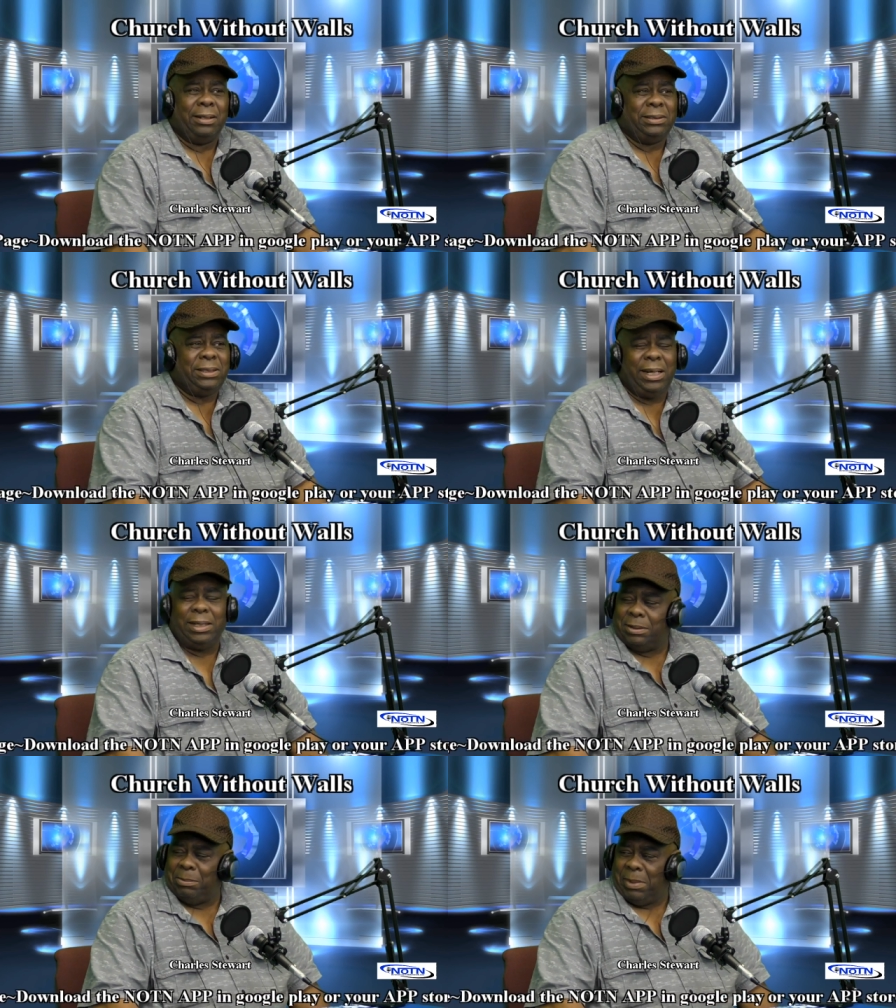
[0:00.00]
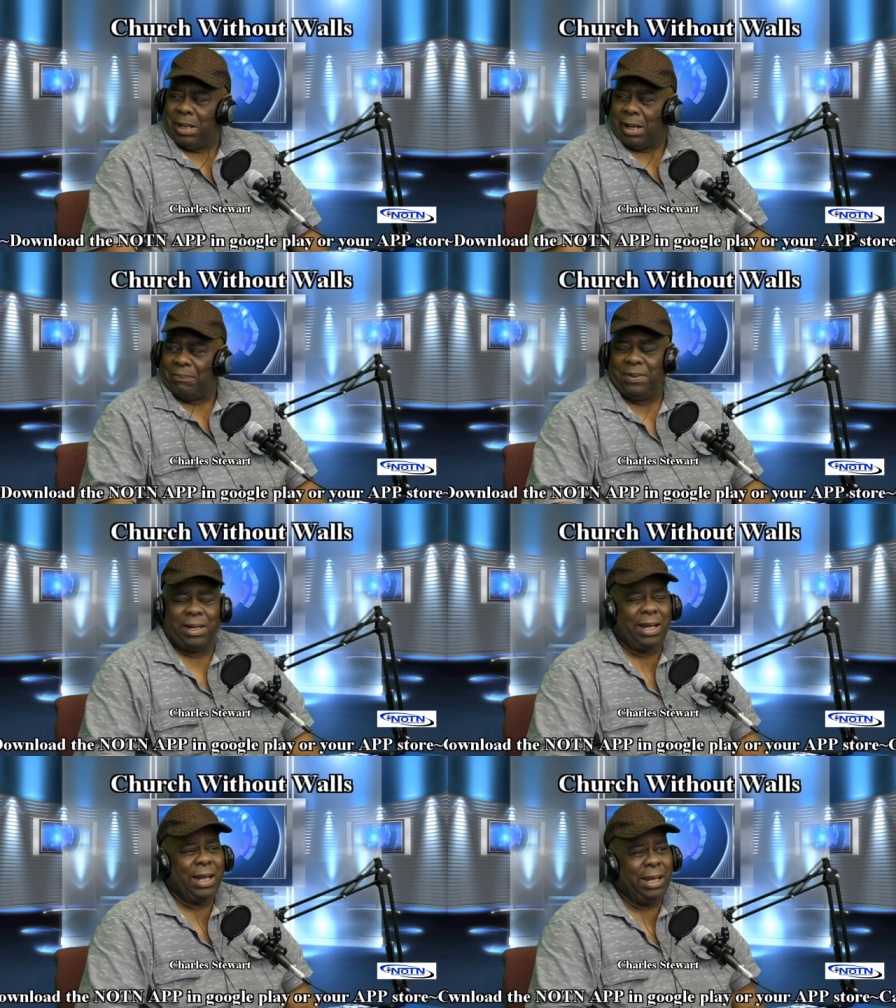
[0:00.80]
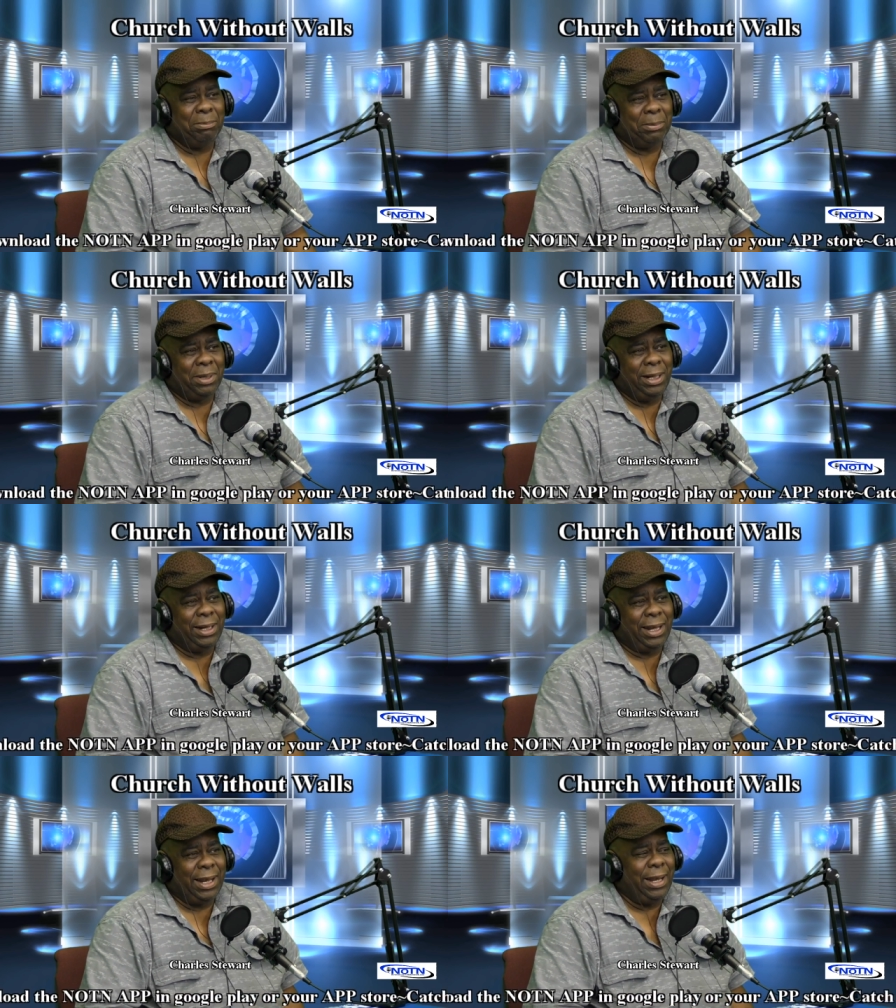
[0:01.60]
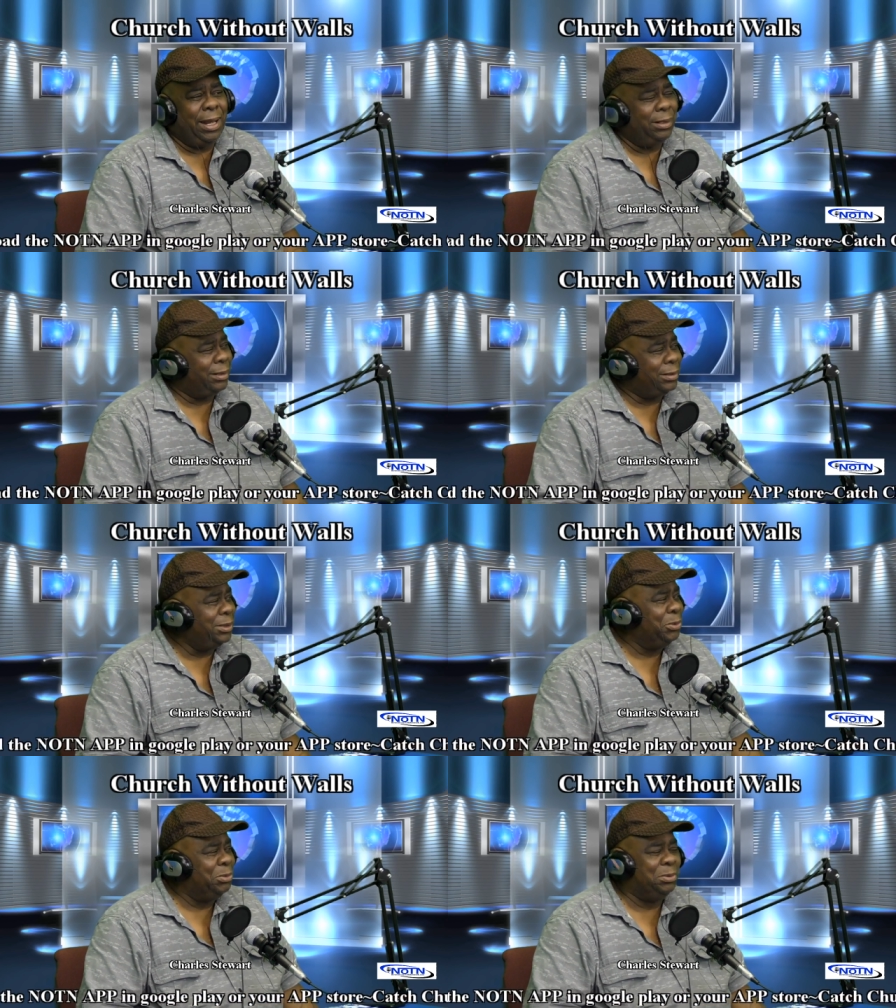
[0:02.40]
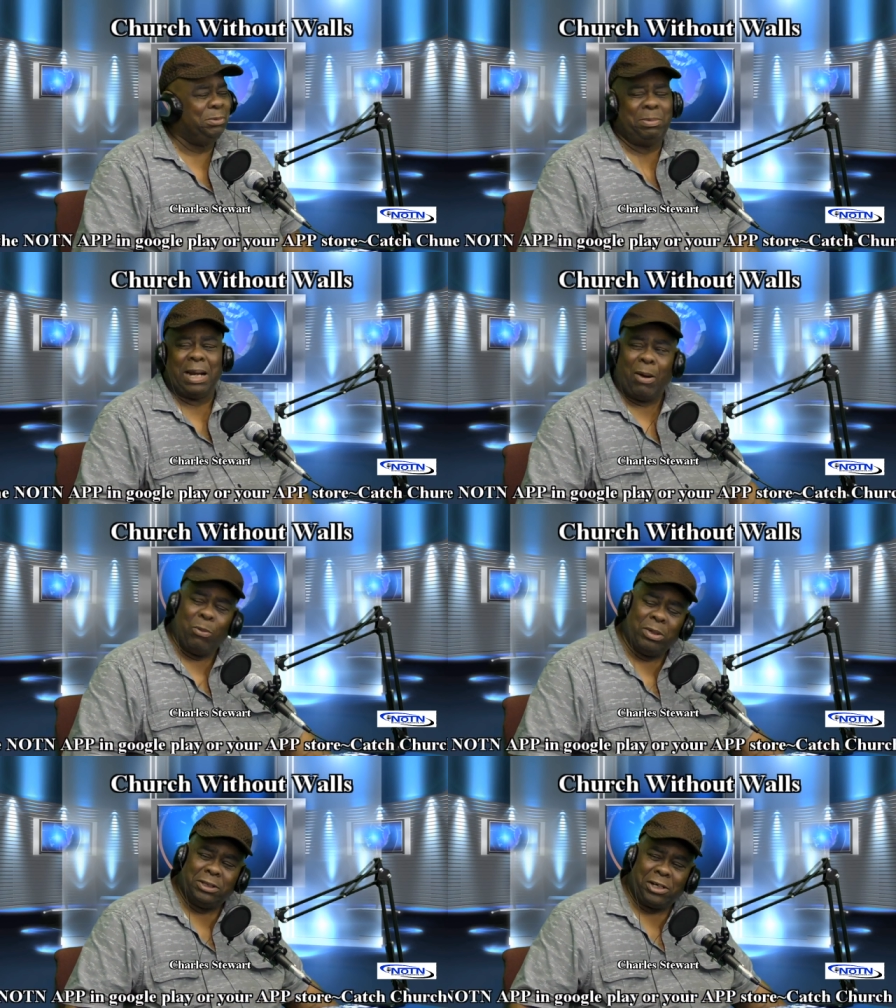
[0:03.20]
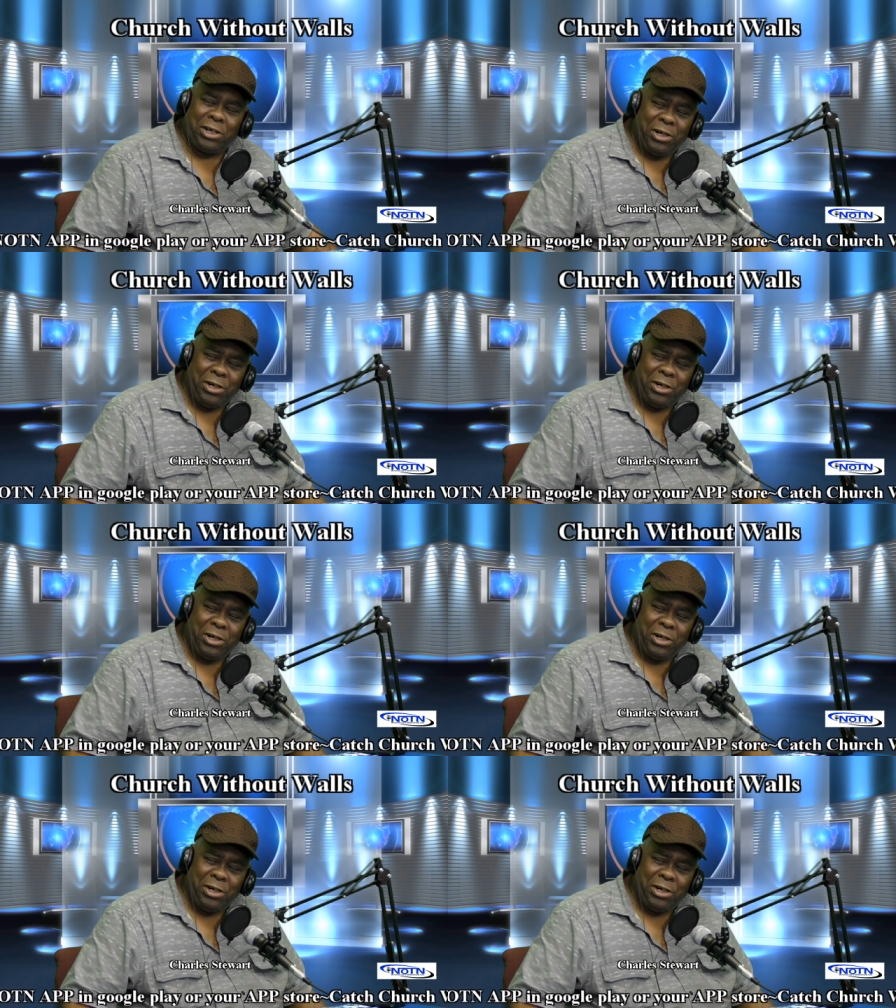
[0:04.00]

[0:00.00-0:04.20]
uh, chasing me off because I had money and I ain't had a clue. But I was